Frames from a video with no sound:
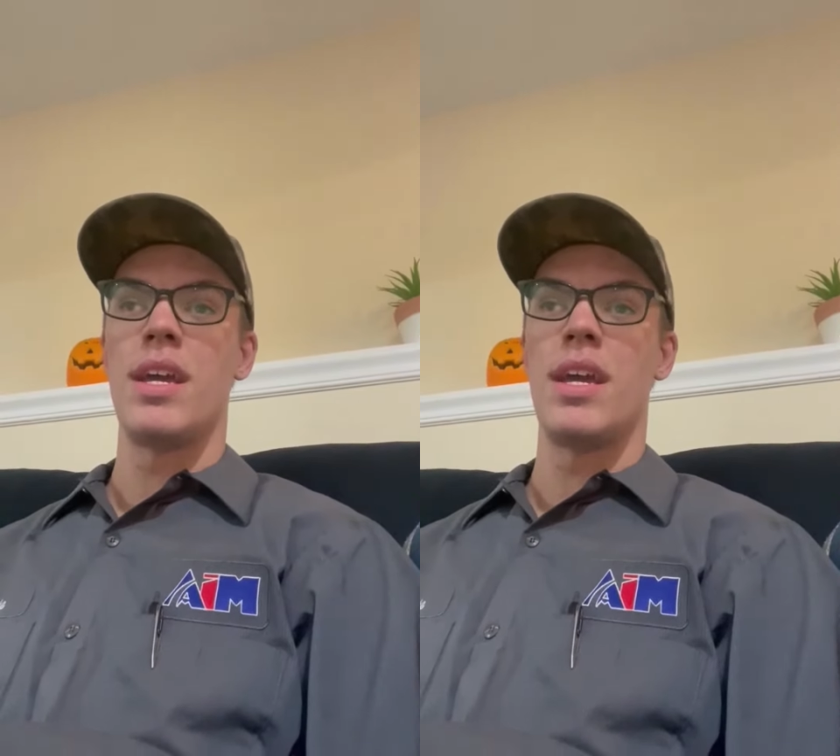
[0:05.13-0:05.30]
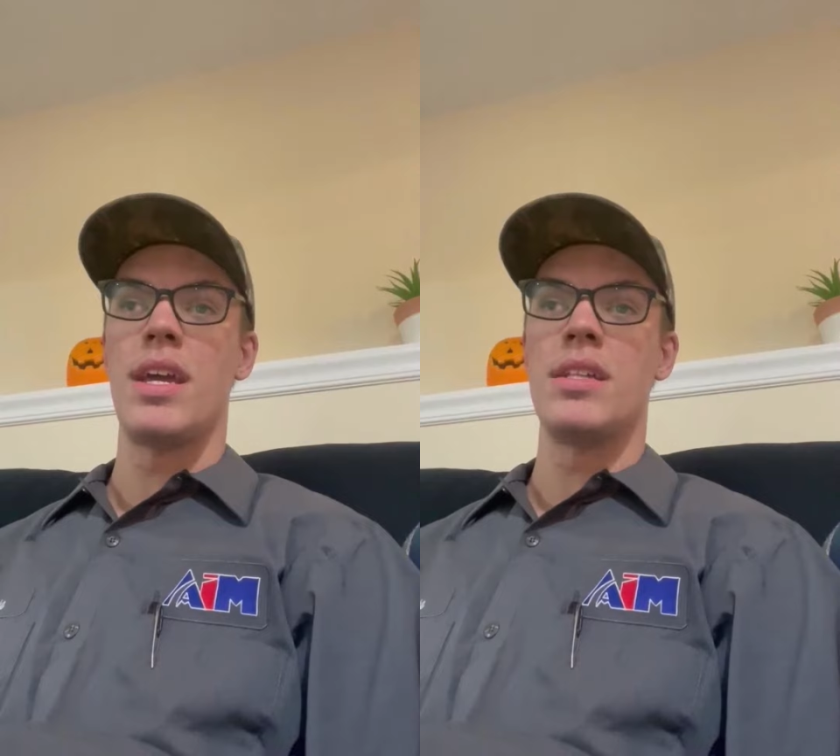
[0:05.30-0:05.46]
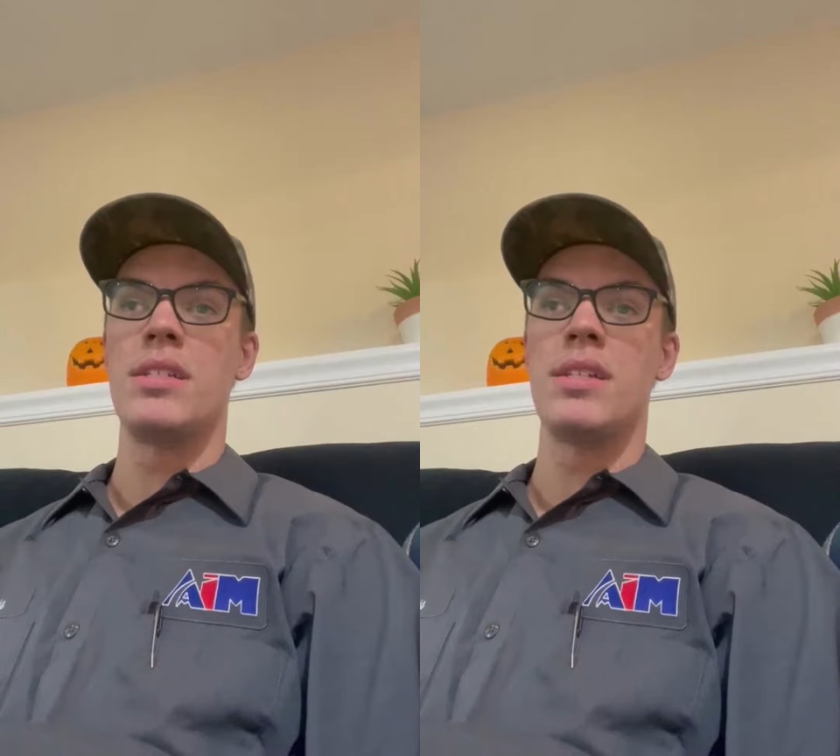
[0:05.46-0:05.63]

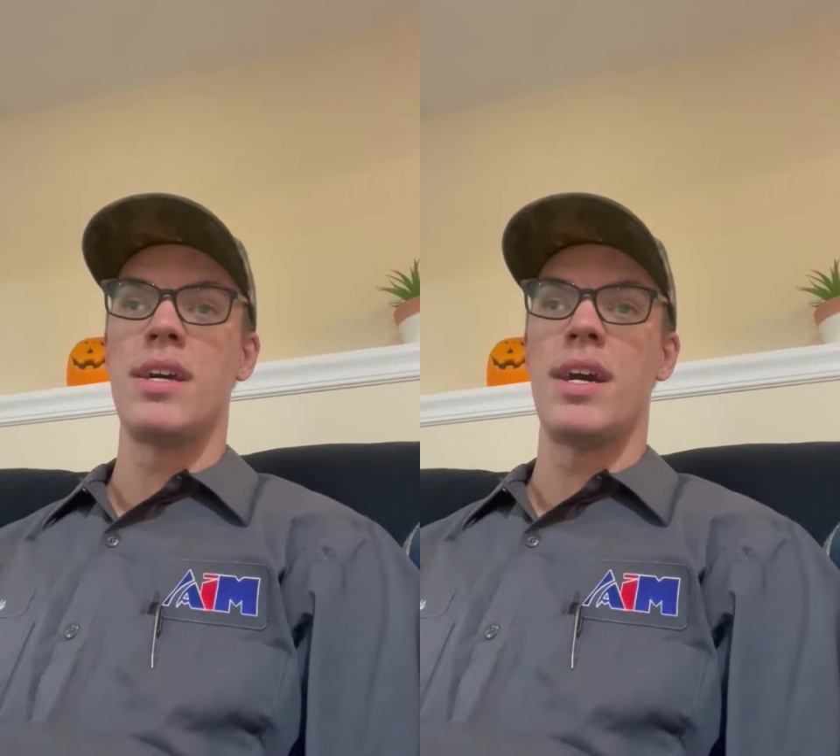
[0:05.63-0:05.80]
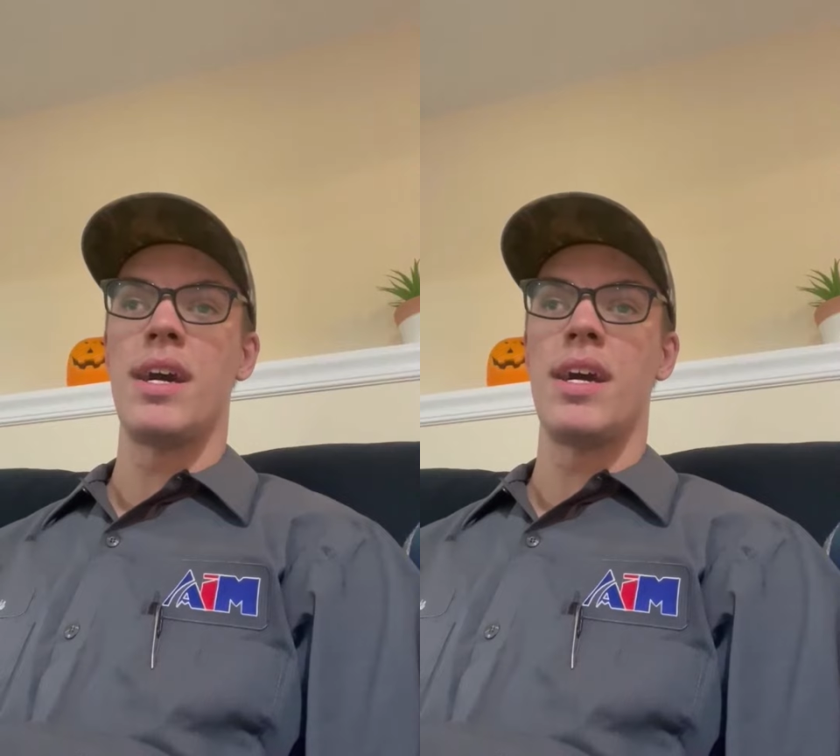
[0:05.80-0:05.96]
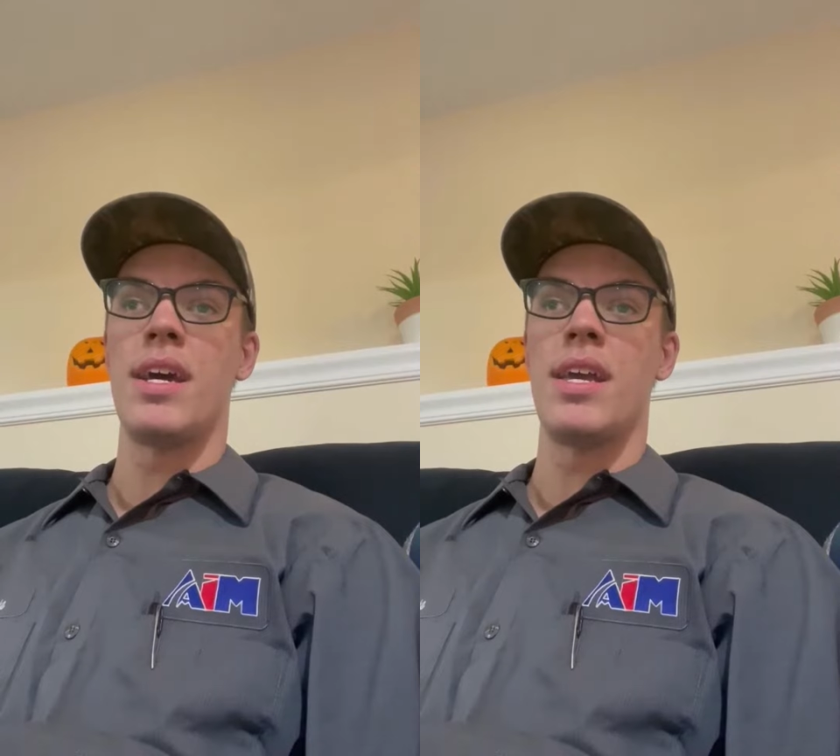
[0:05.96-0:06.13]
and
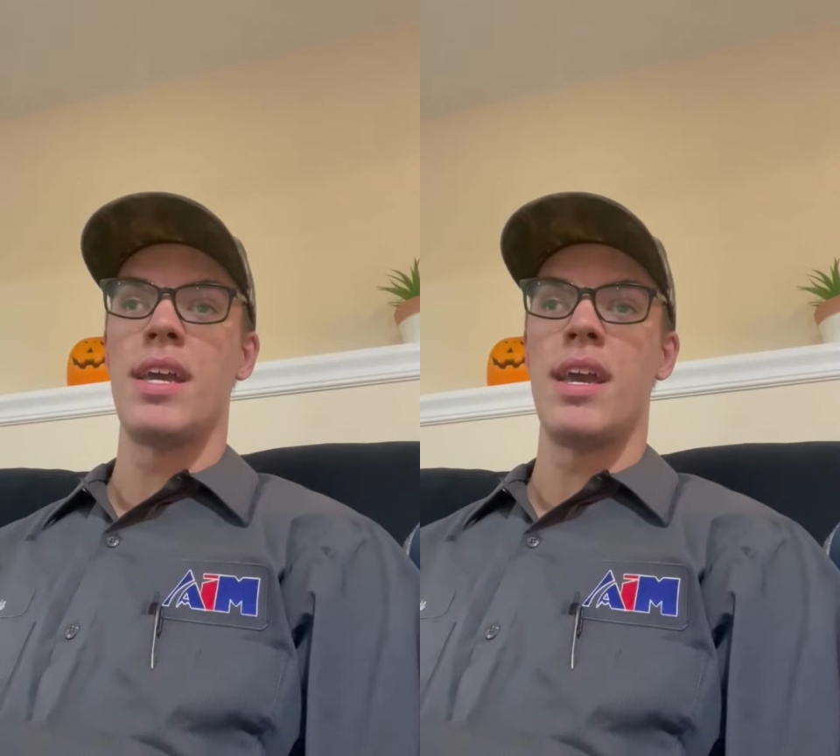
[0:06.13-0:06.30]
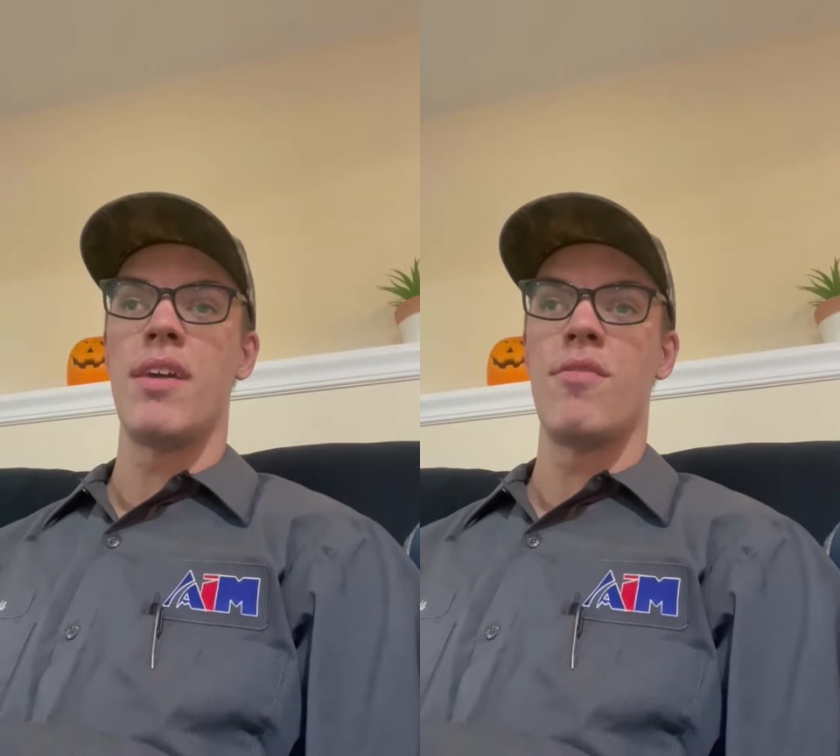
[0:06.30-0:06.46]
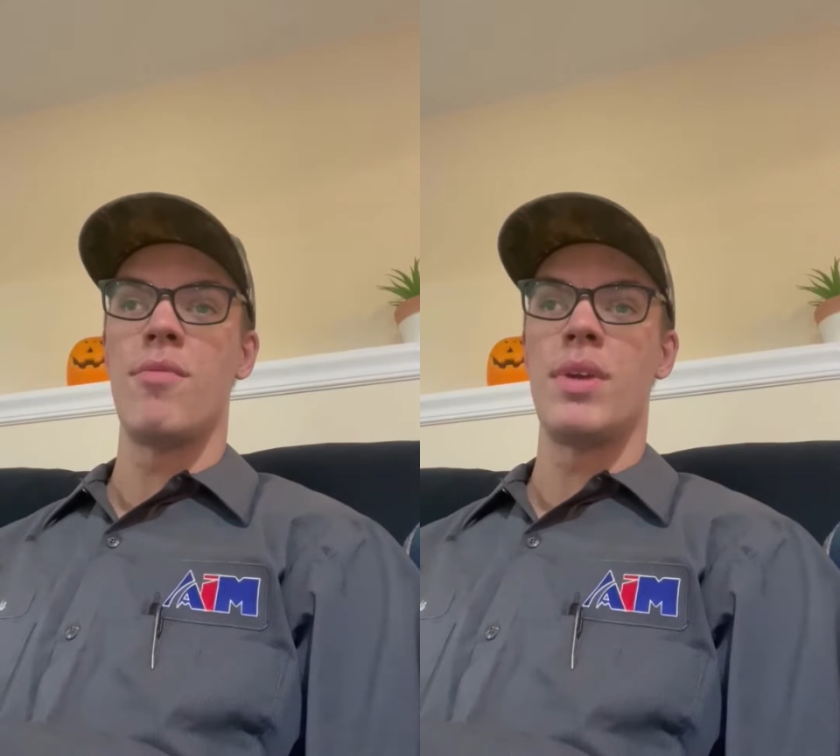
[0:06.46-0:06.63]
I
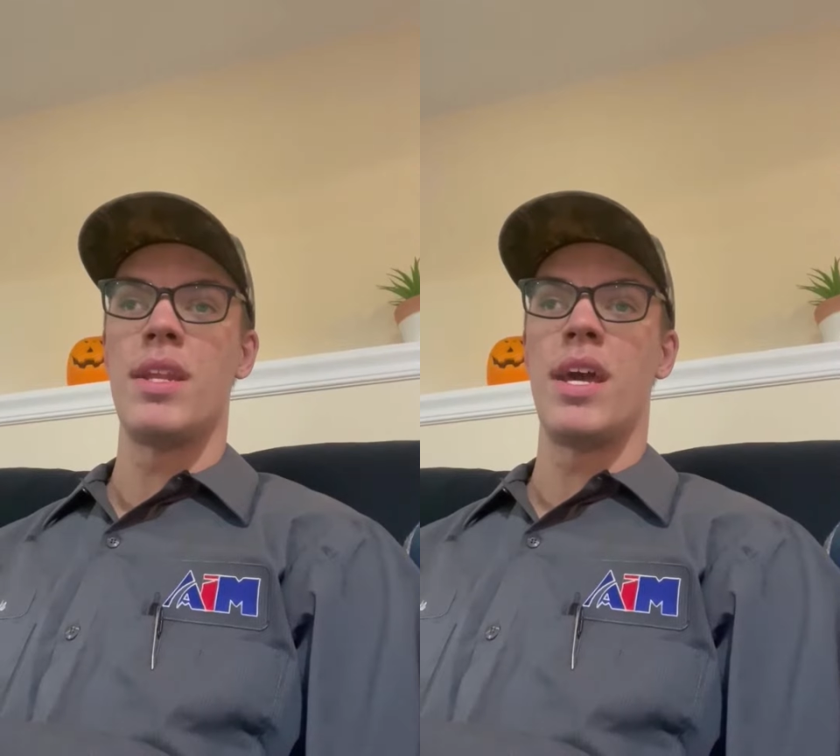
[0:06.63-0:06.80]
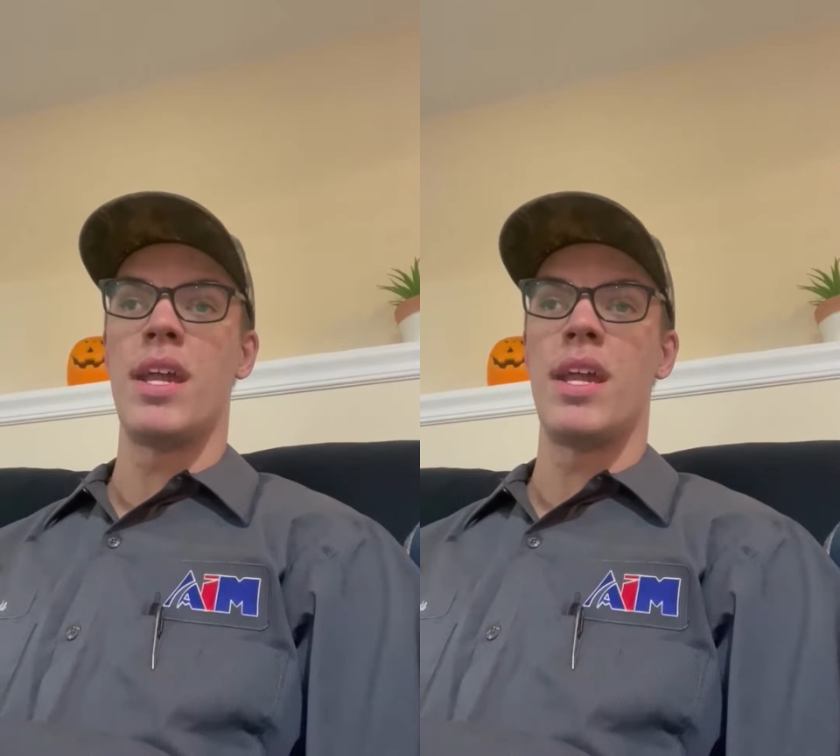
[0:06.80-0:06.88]
have been